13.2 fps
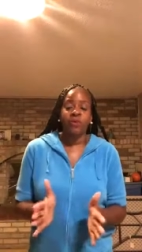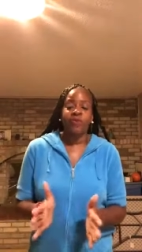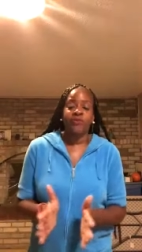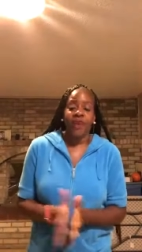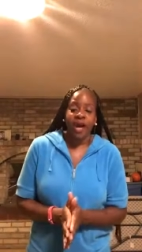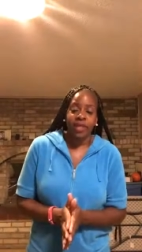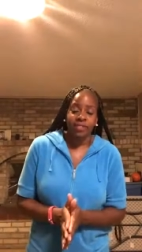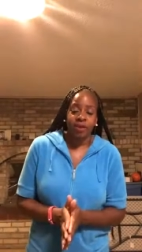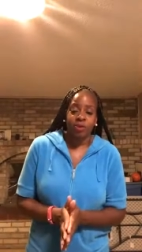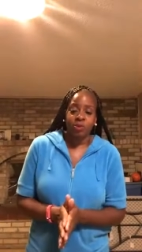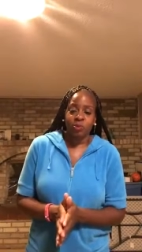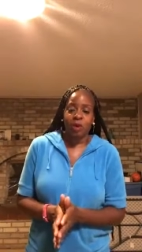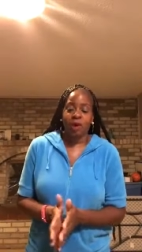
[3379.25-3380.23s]
will find
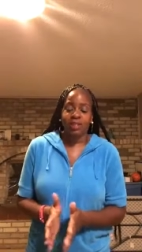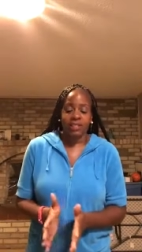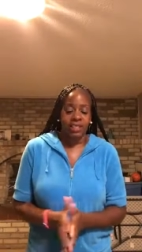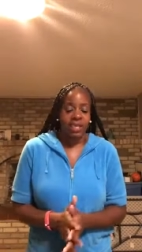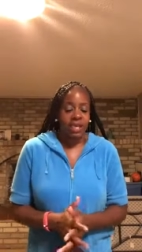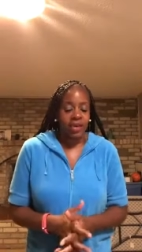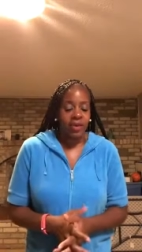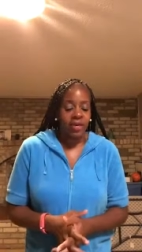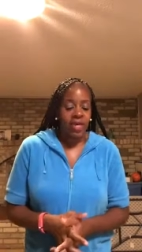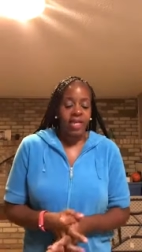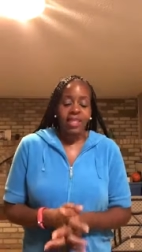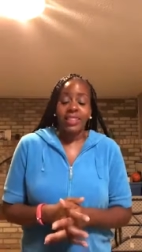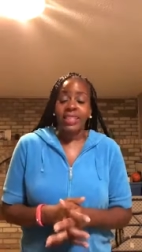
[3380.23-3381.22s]
those parts there.
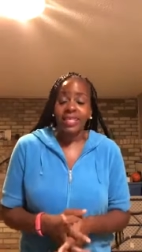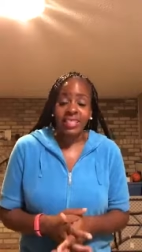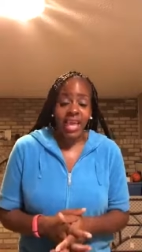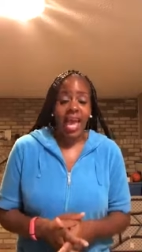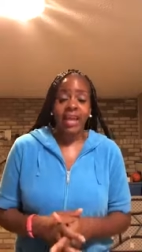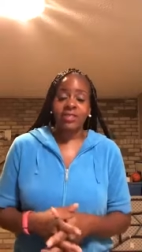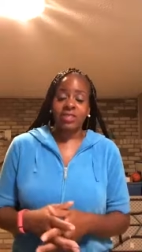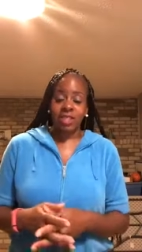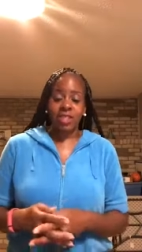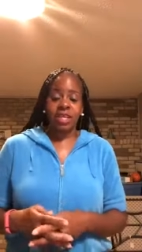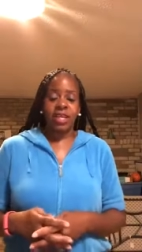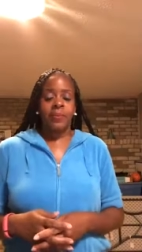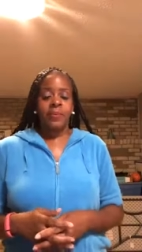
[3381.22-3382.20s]
This
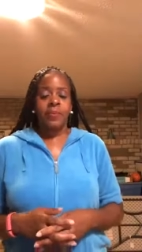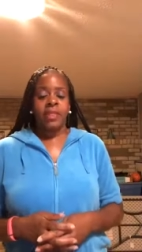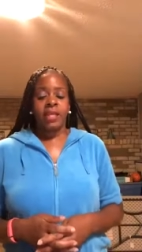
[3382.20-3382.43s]
actually